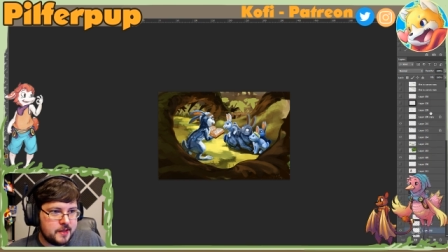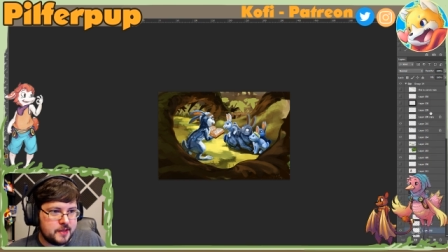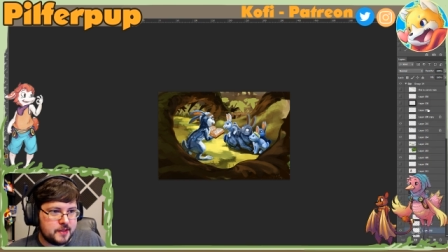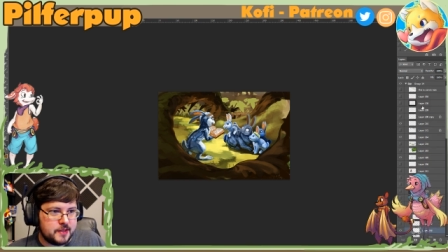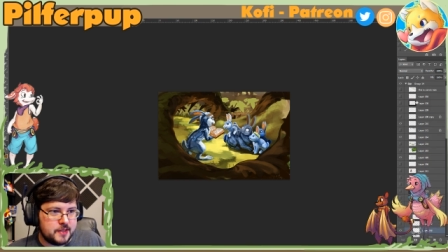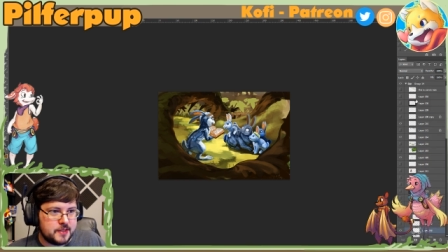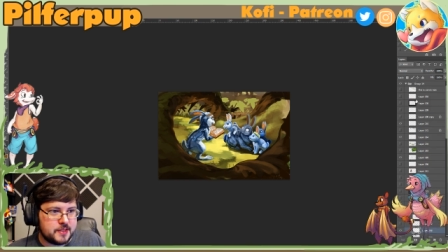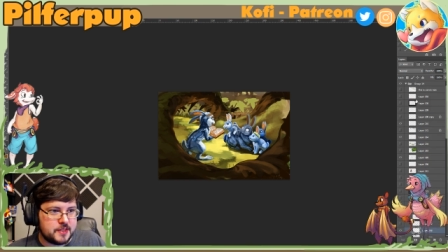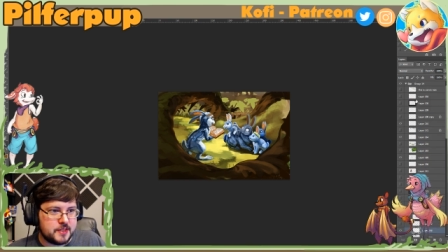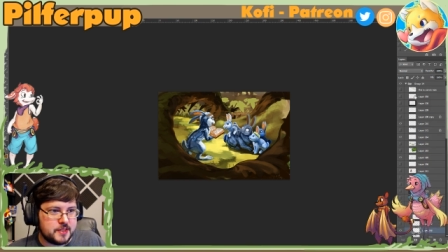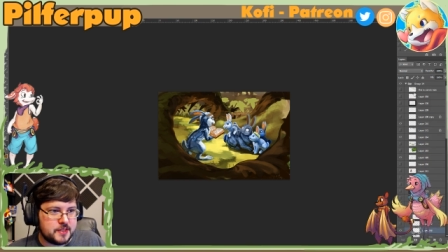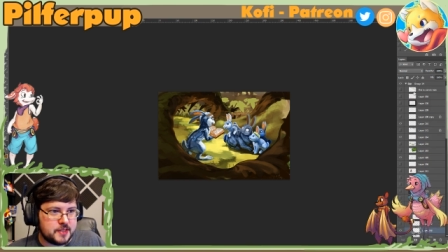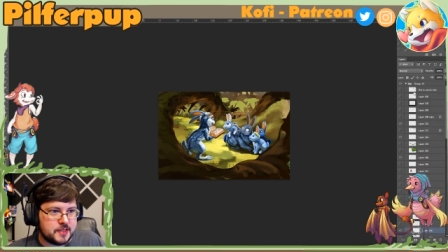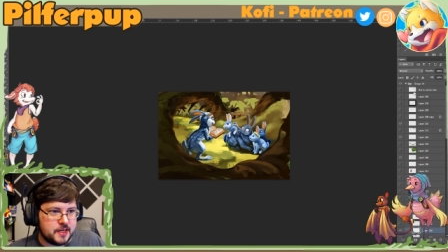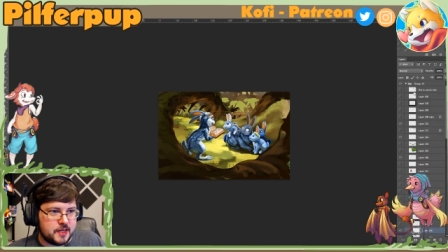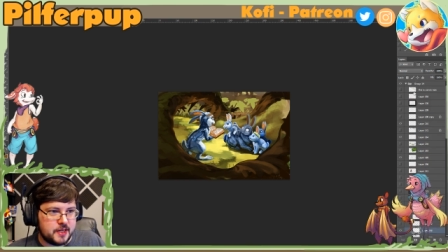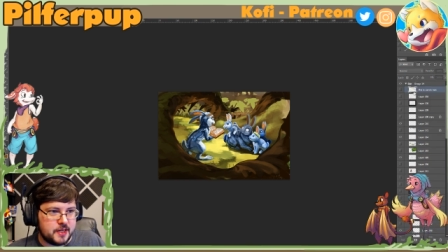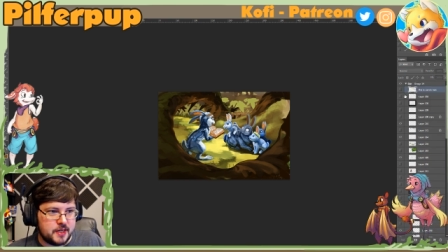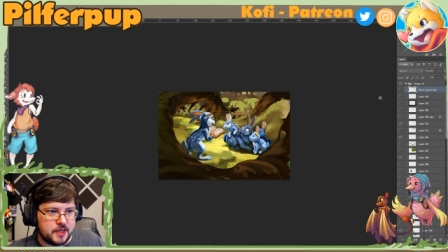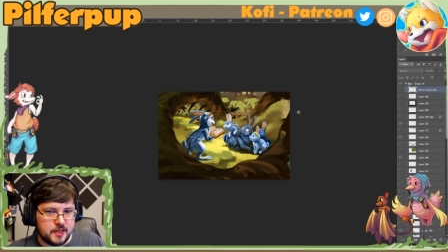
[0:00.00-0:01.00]
This is
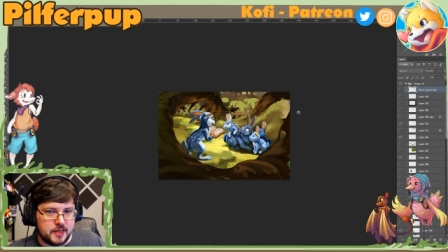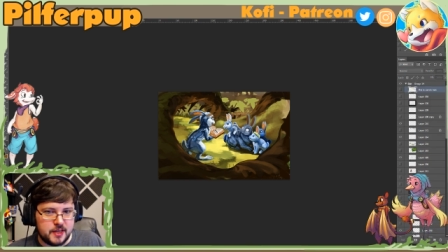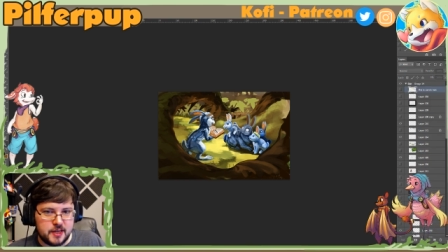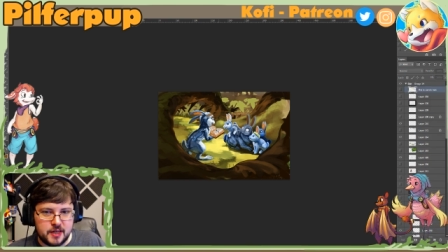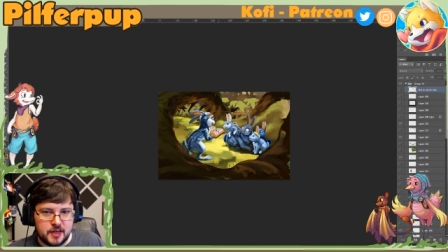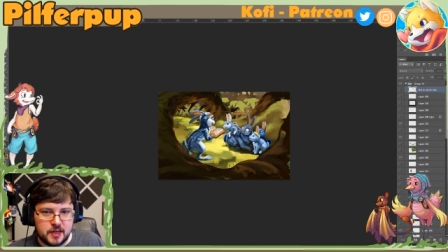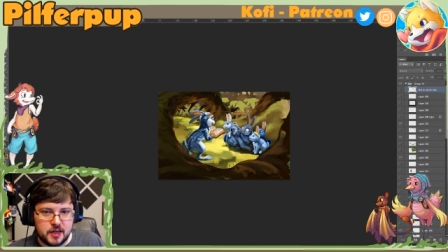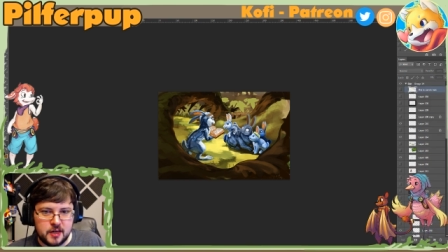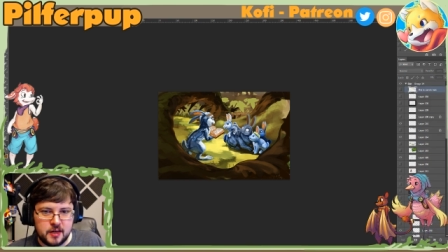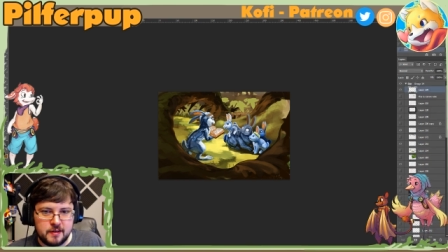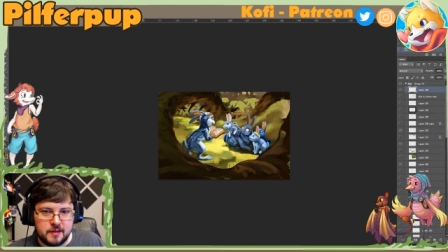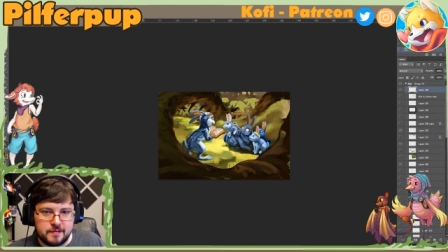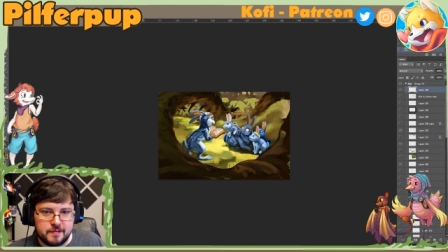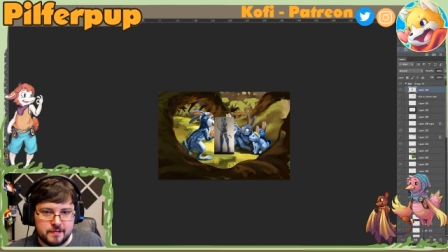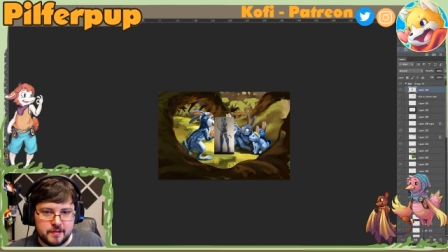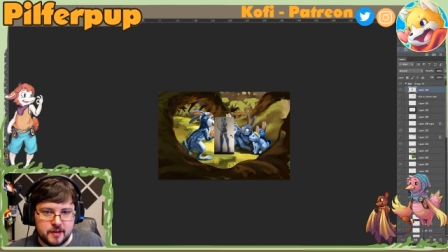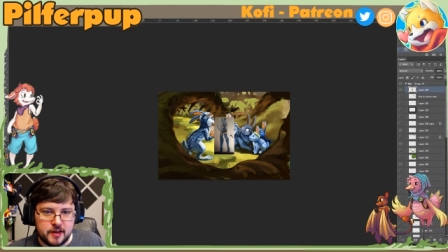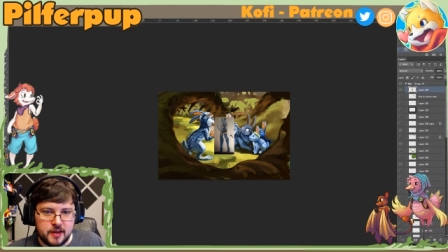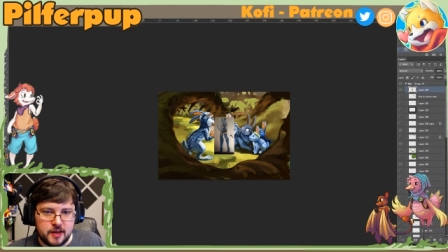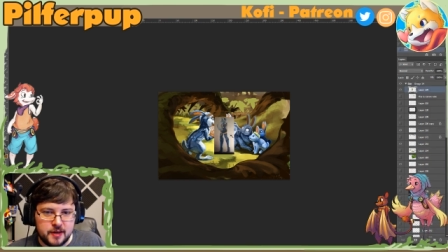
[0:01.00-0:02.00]
an art
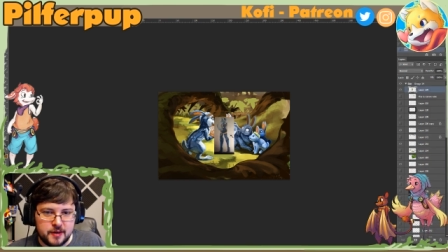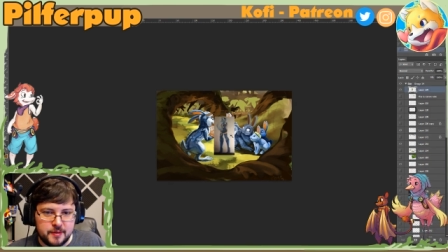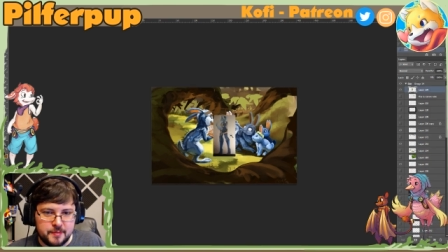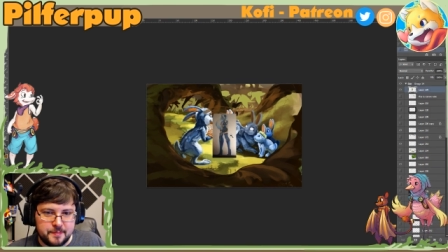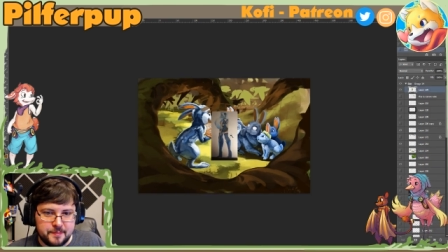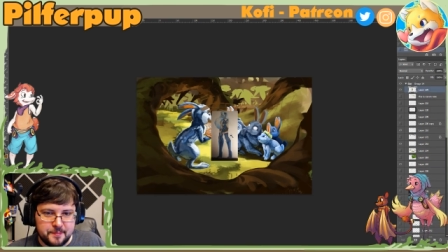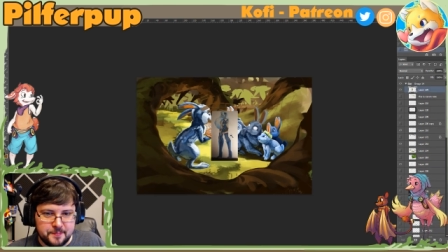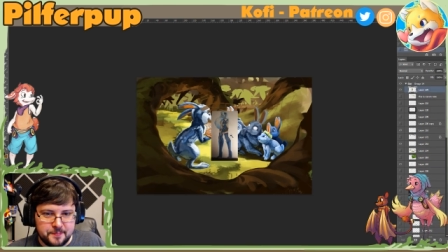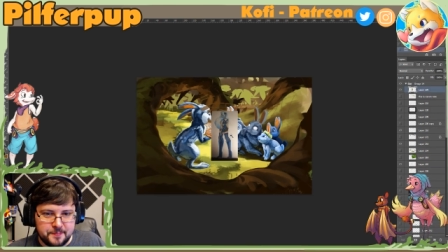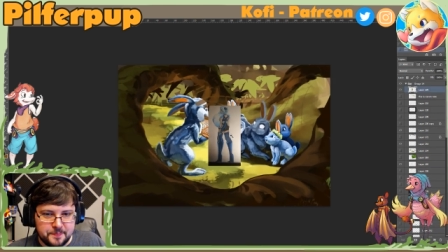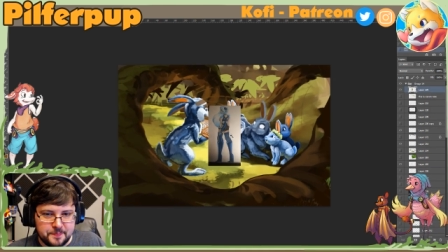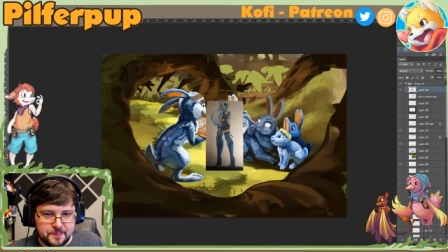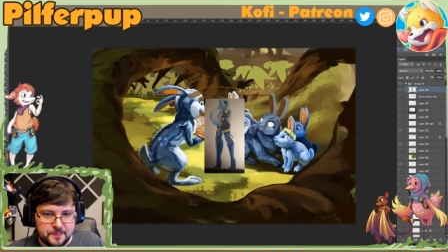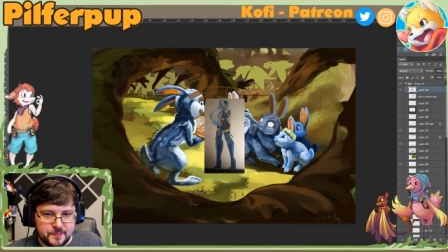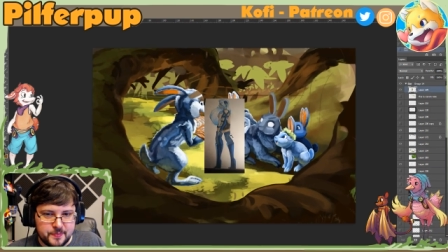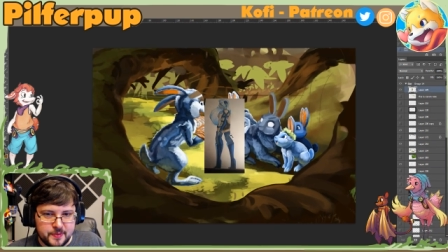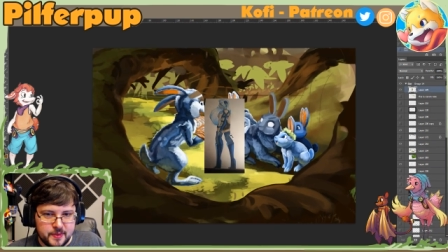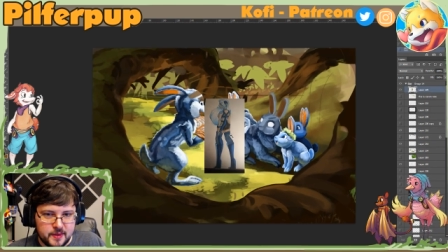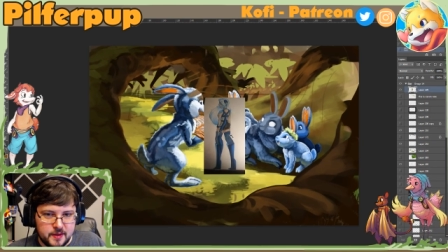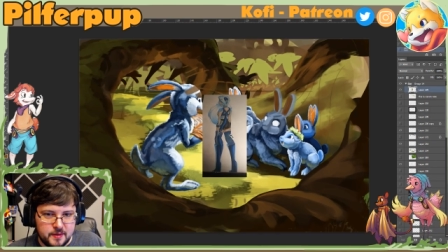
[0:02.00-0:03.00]
from
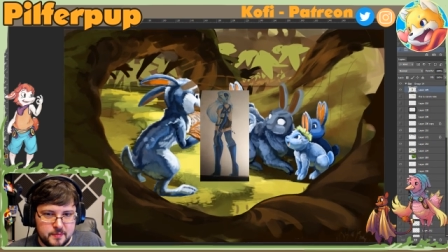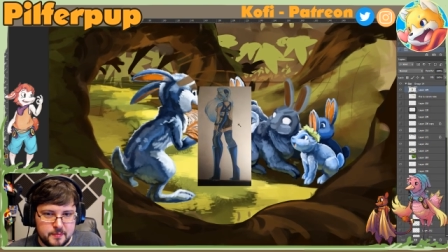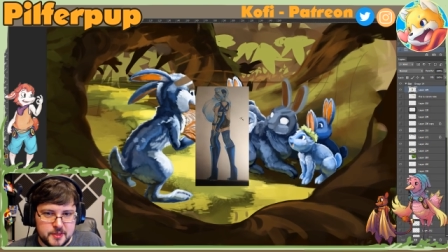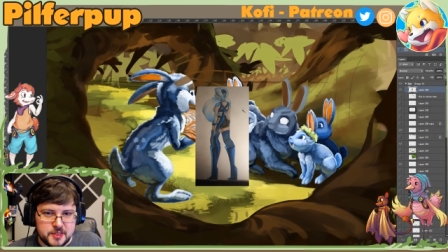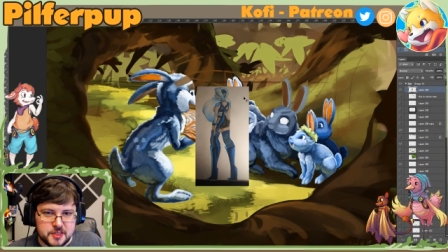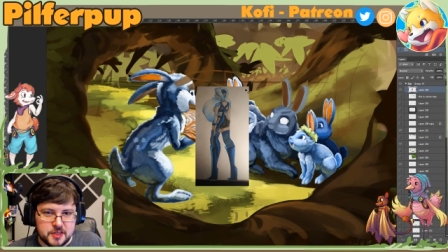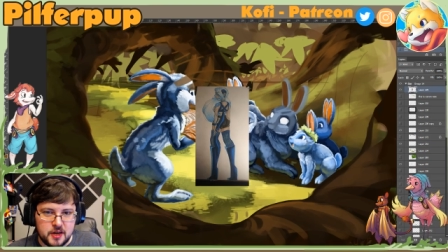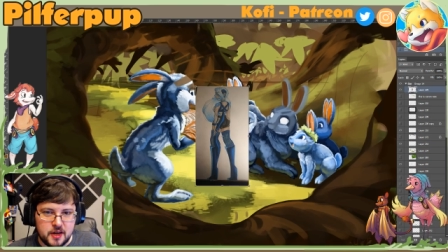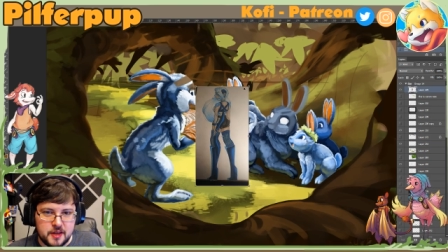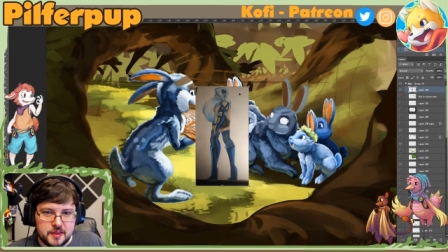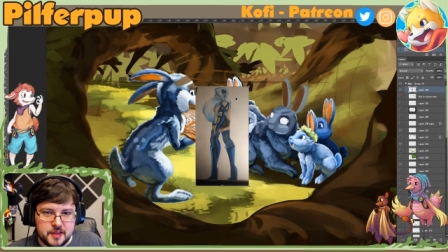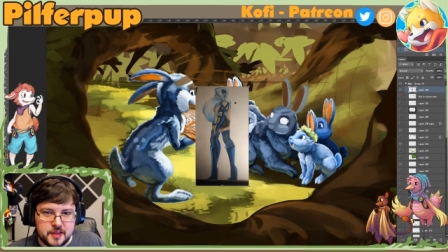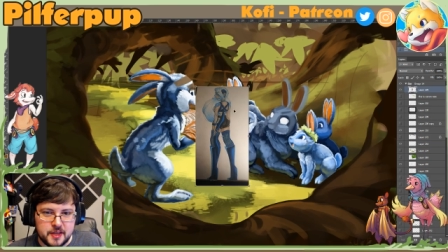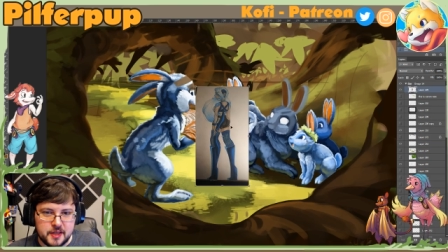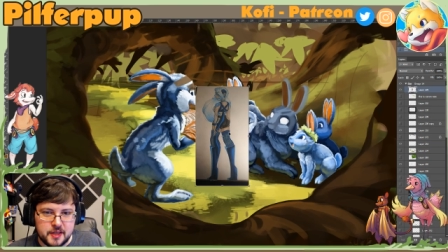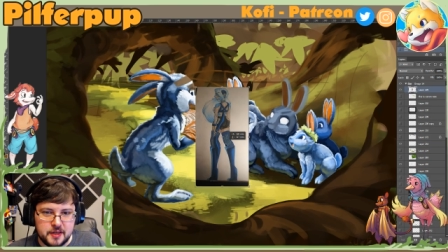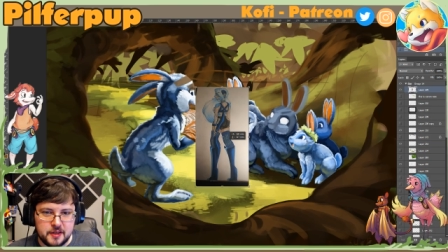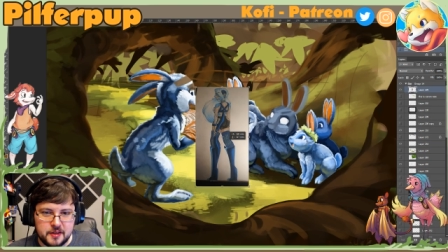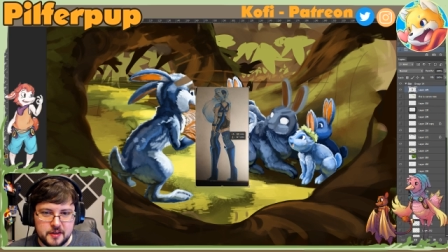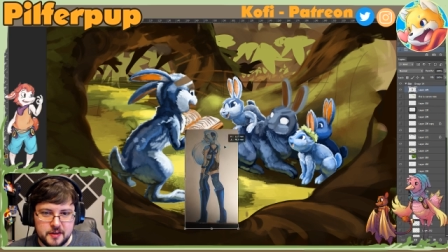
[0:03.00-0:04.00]
Miss Gothic
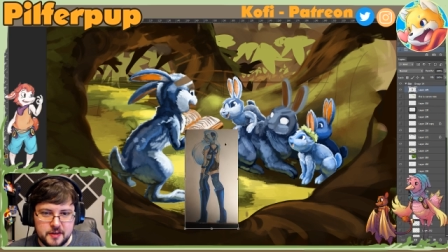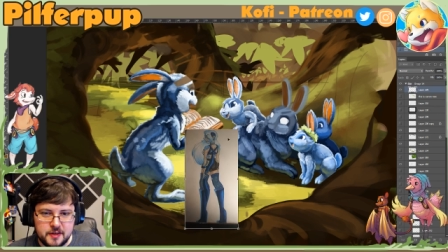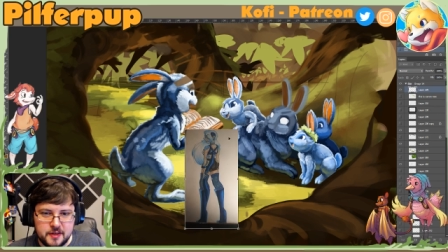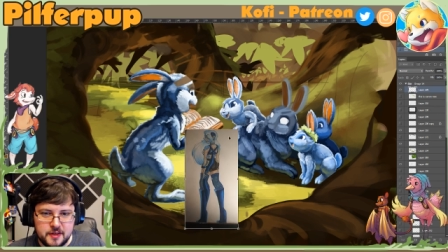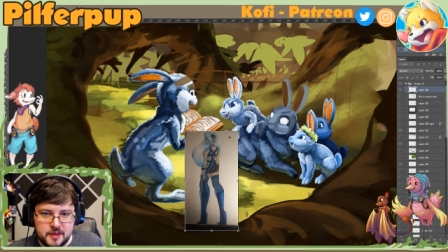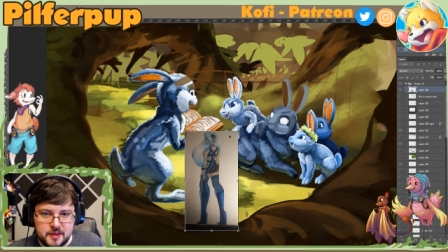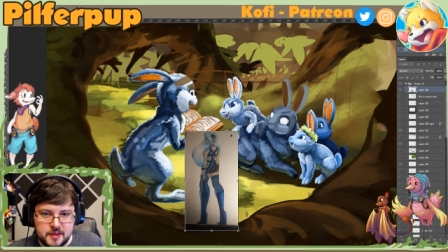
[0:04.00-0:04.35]
Killer.